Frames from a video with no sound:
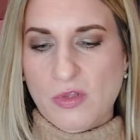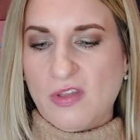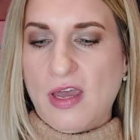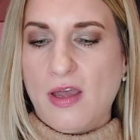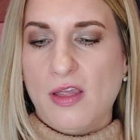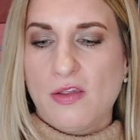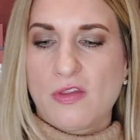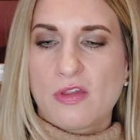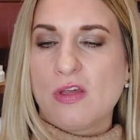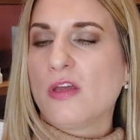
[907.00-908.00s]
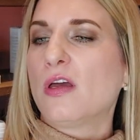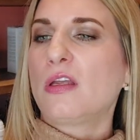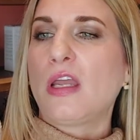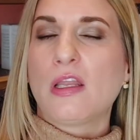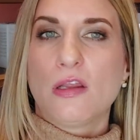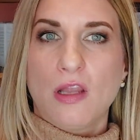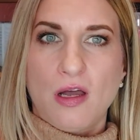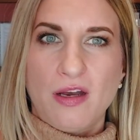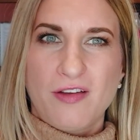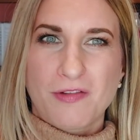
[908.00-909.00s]
This has a
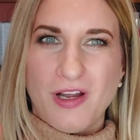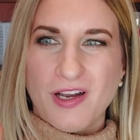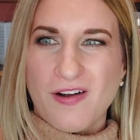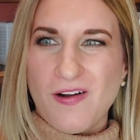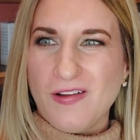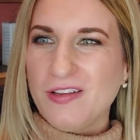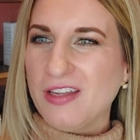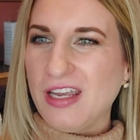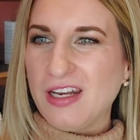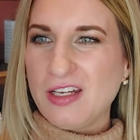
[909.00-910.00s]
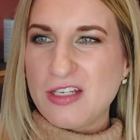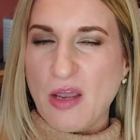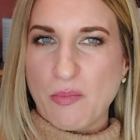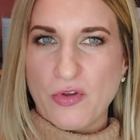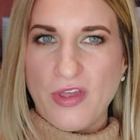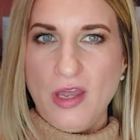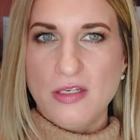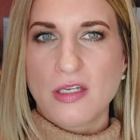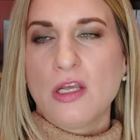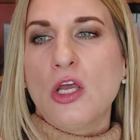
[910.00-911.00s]
lot of glycol in it,
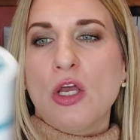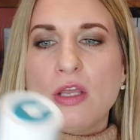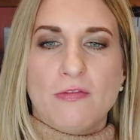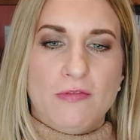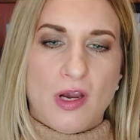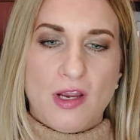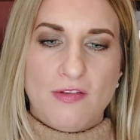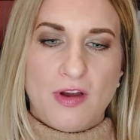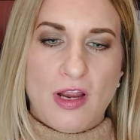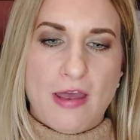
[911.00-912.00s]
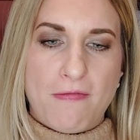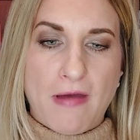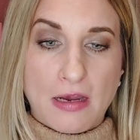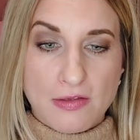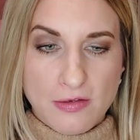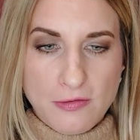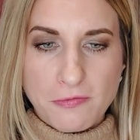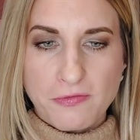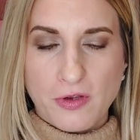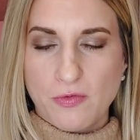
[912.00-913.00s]
10%. Very, very
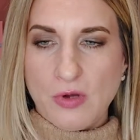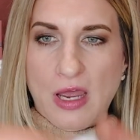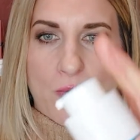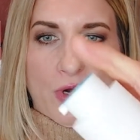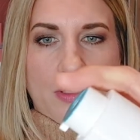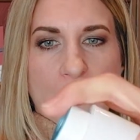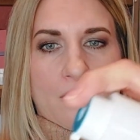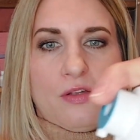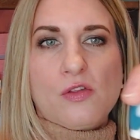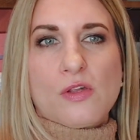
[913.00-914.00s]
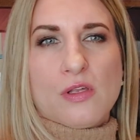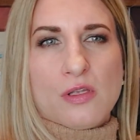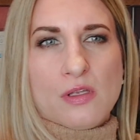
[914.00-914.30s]
effective at what it does.